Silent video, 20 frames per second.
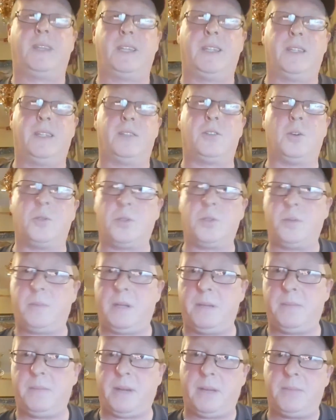Told you a
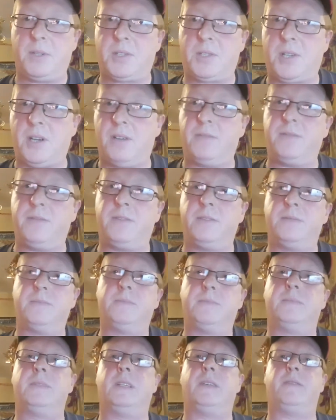bit about myself.
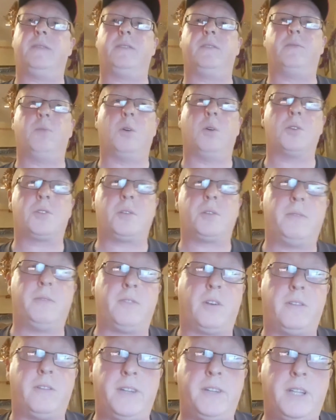If you've watched some of
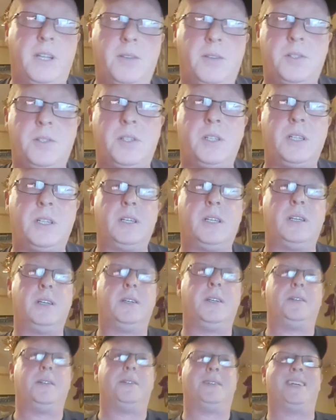our videos,
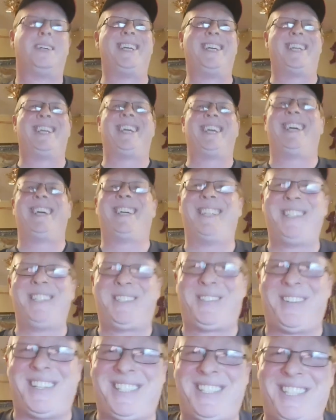
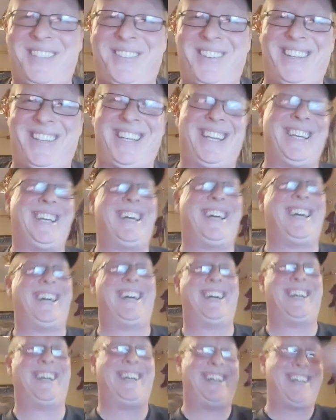Tracy.
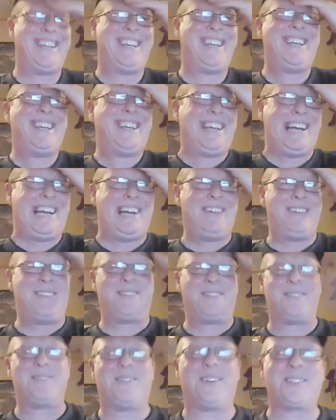
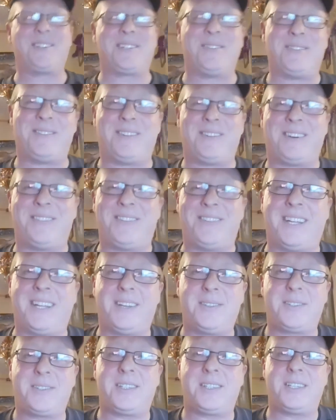If you've watched some of our
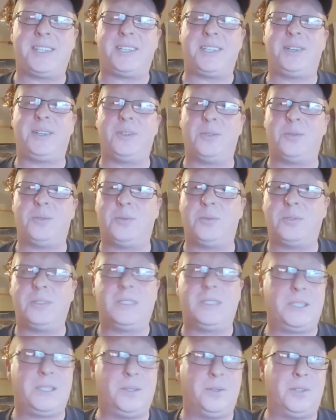videos, you'll
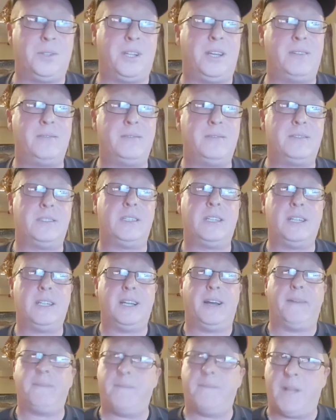know.
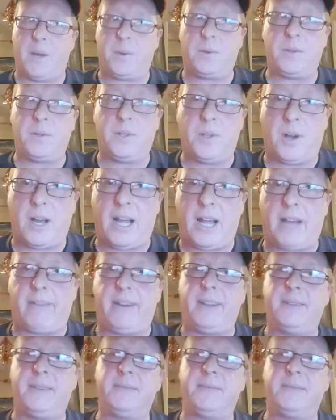No, not Harry.